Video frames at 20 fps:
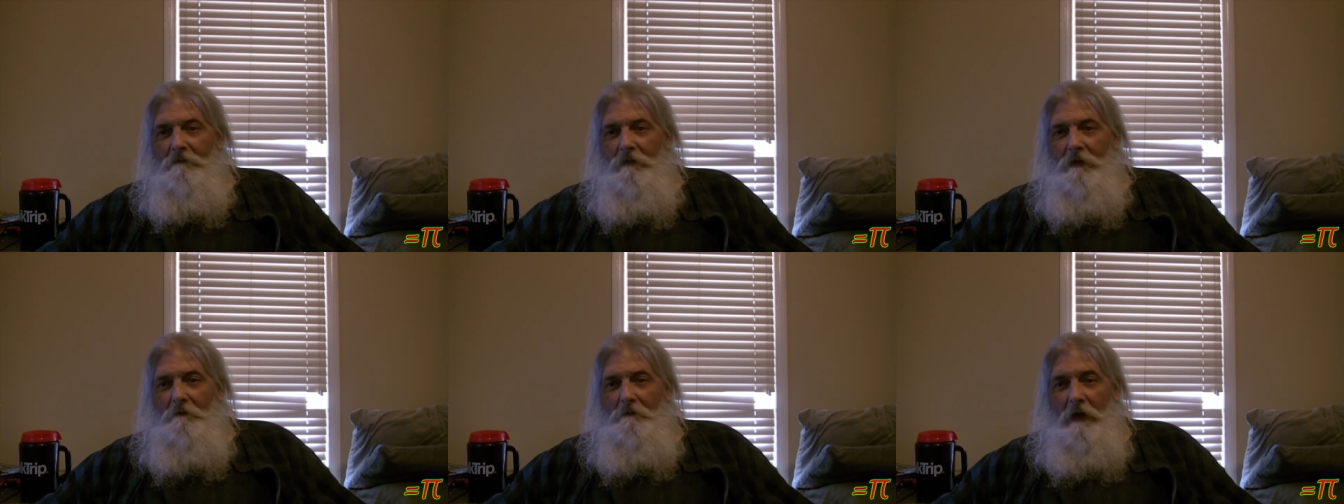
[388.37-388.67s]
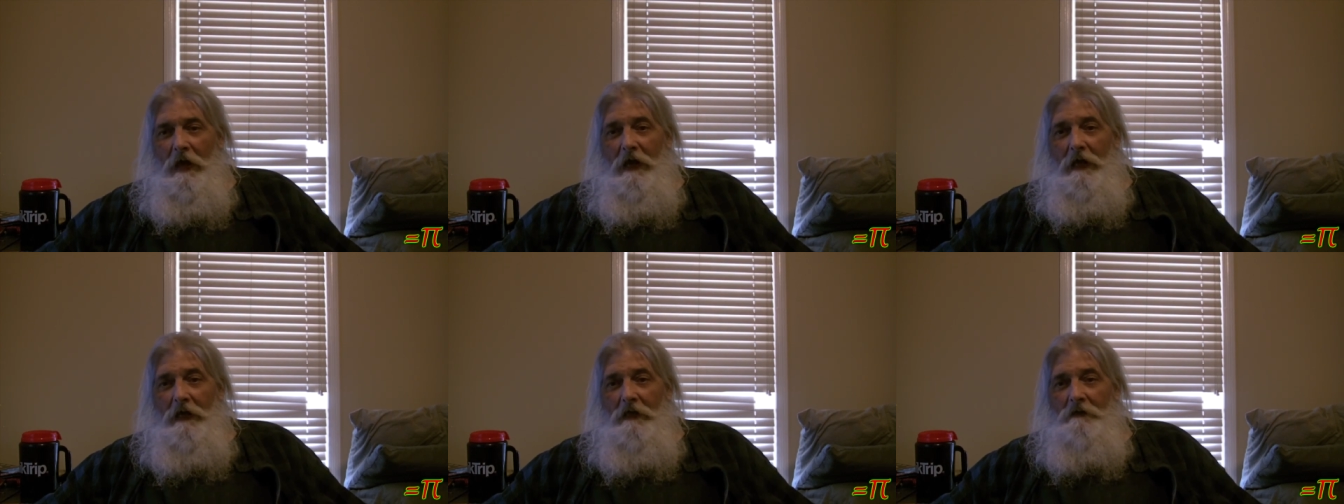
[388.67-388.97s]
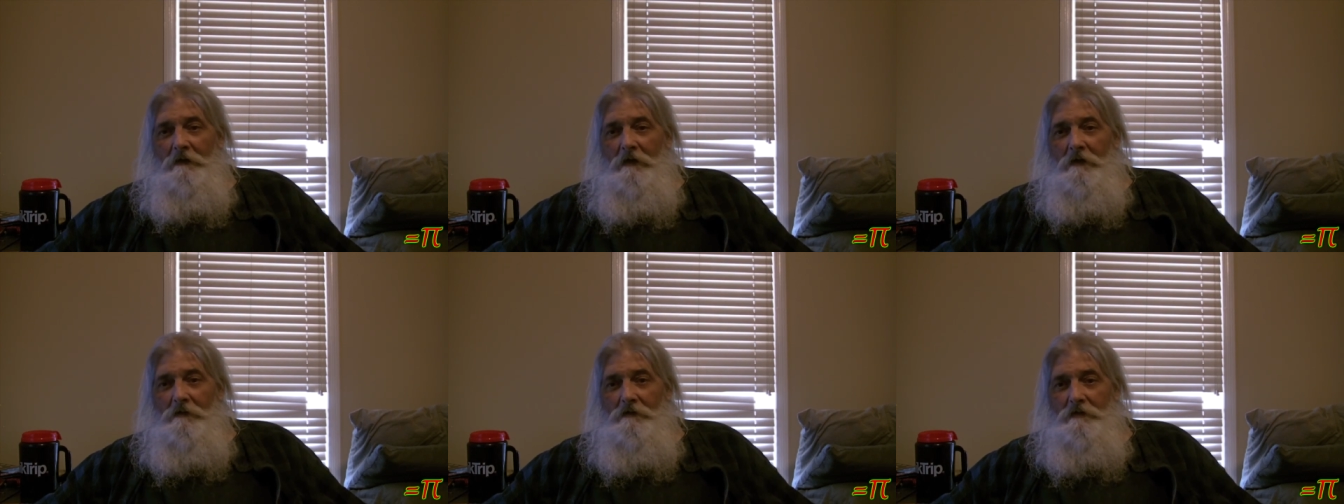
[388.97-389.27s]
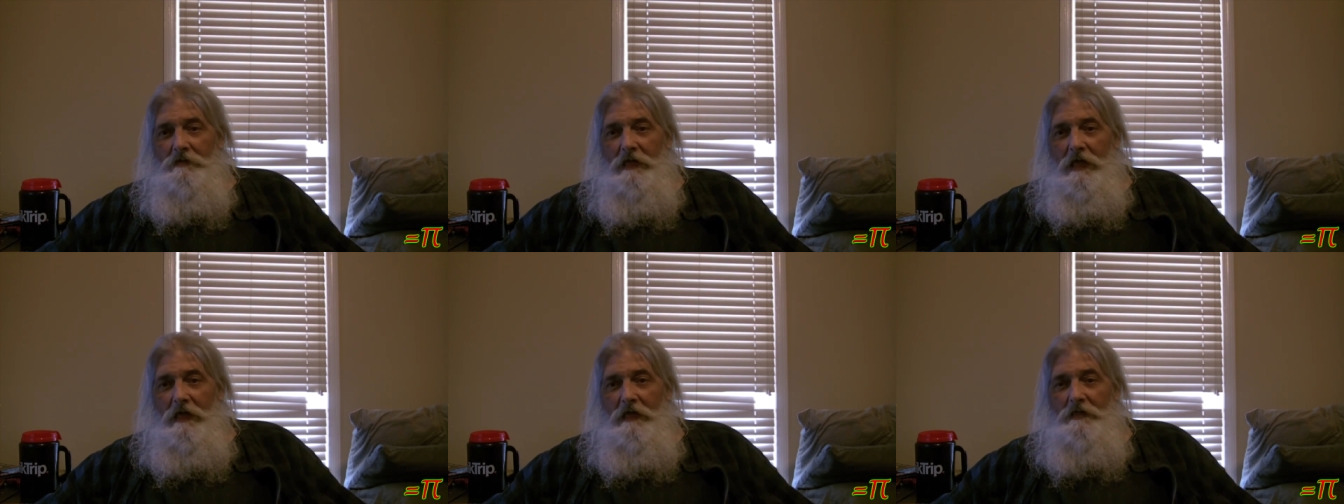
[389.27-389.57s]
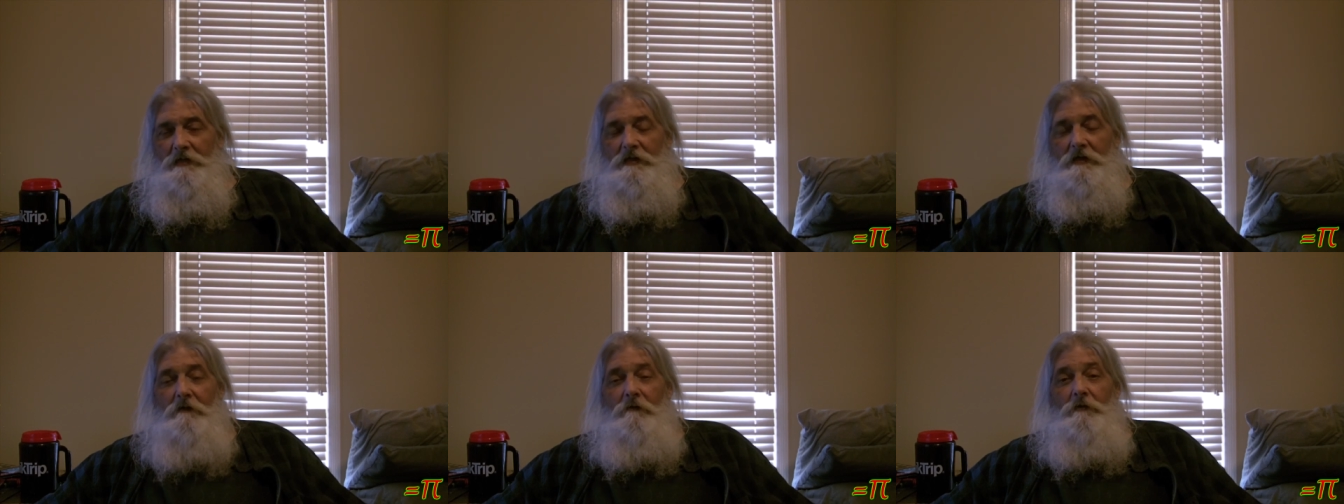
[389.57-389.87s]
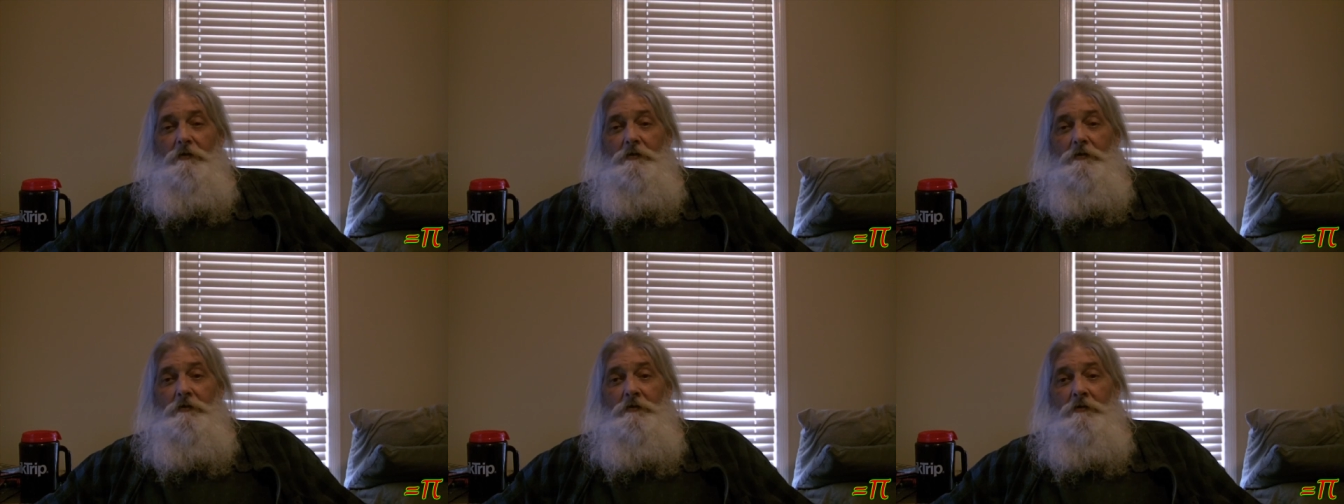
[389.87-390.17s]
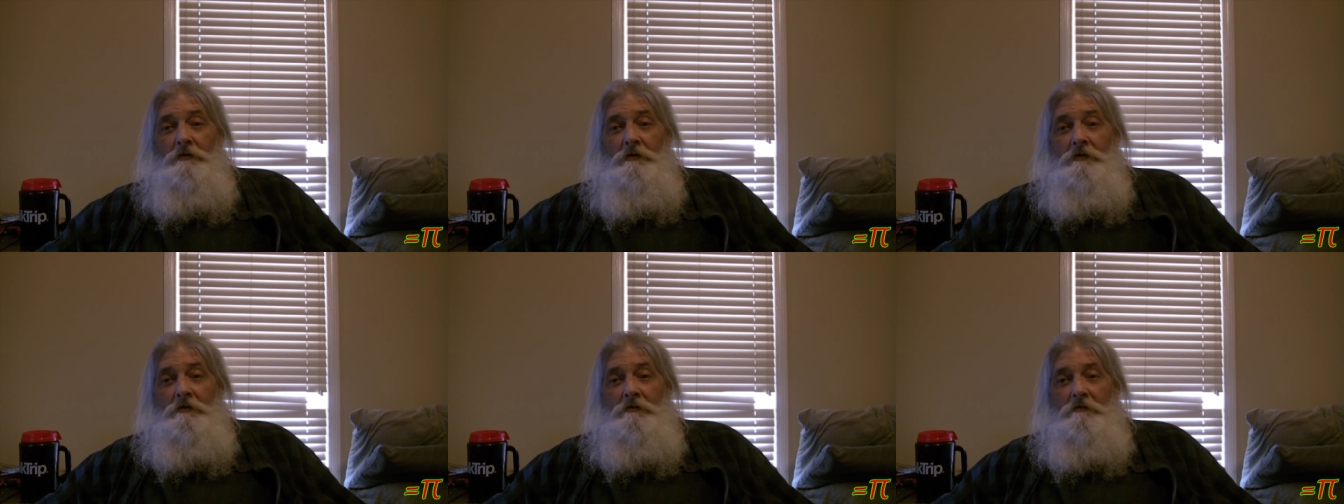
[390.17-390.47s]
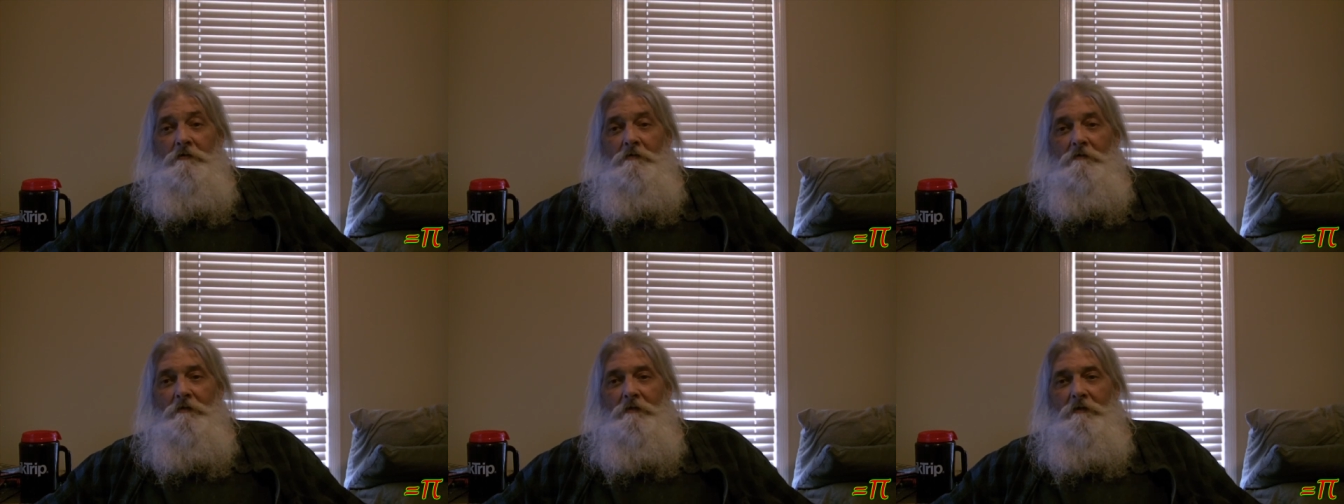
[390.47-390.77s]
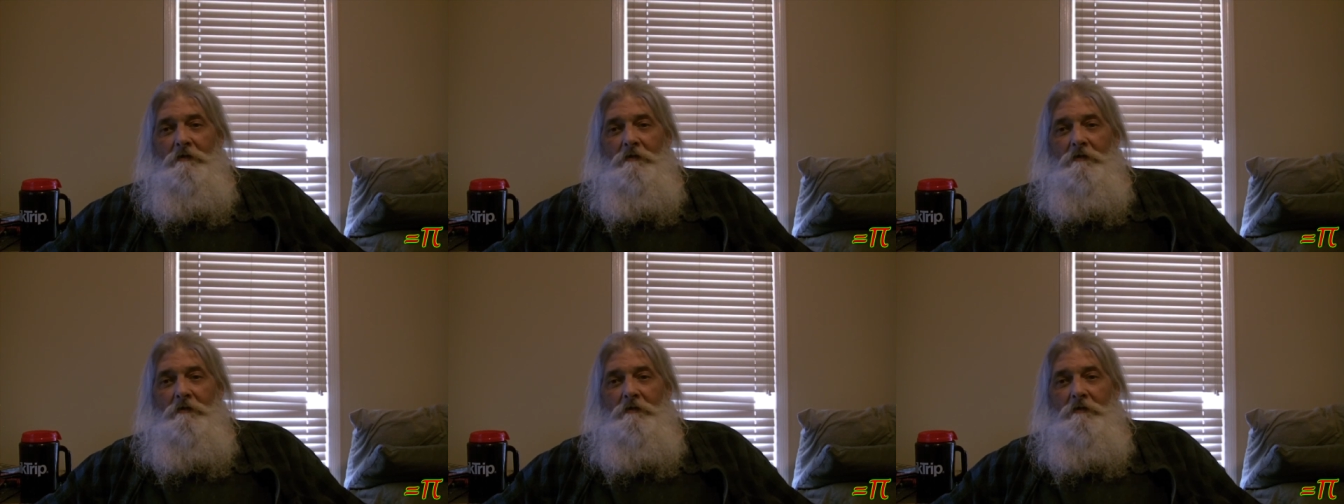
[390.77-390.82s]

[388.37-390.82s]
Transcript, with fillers: but back in those days it was new.